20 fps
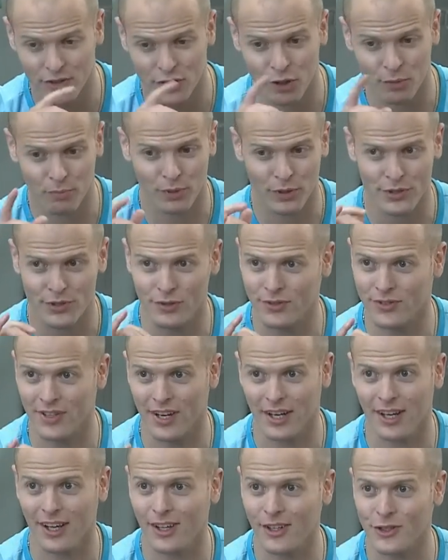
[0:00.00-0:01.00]
to your personal
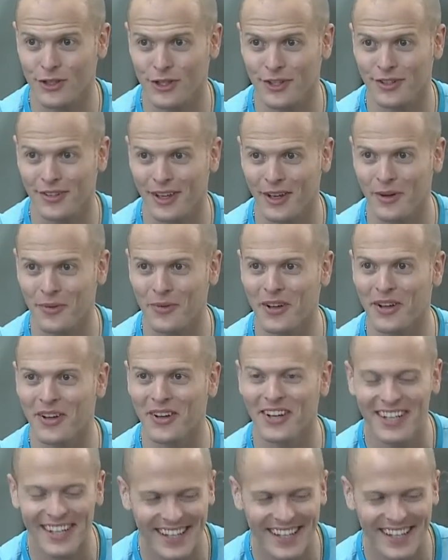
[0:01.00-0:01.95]
psychology. Like right. we,